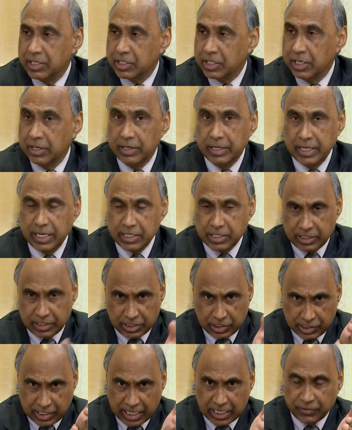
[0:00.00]
NIST
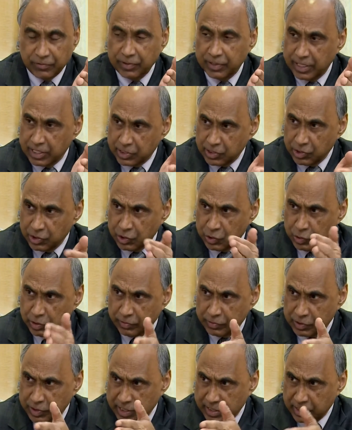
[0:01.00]
stands for National Institute
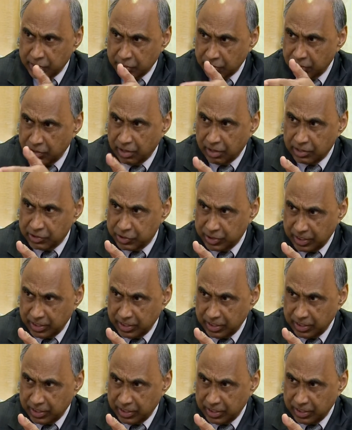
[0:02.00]
of Standard Technology.